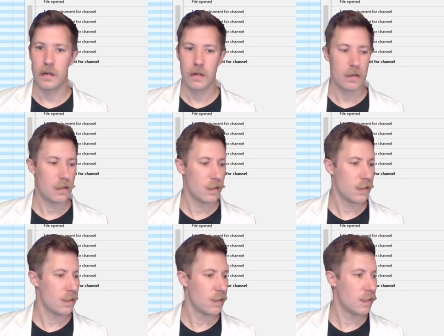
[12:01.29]

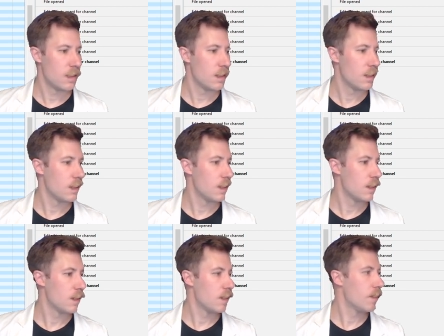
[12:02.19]

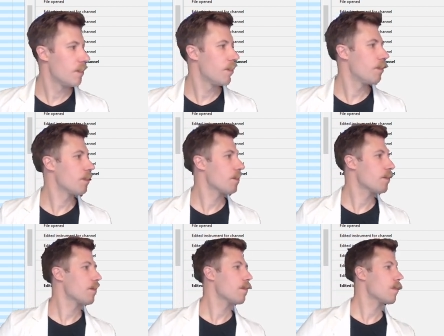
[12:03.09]

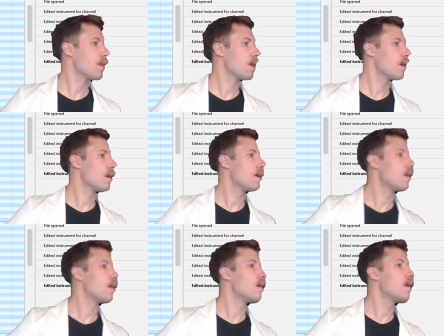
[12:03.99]

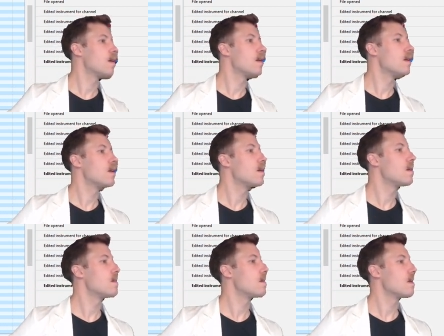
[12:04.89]

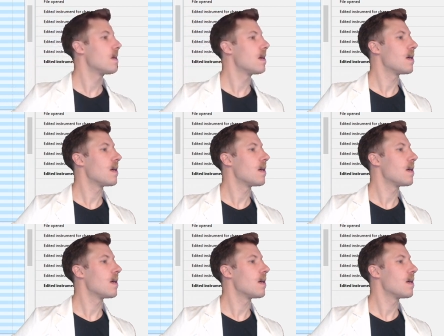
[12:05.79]
No one is speaking in this clip.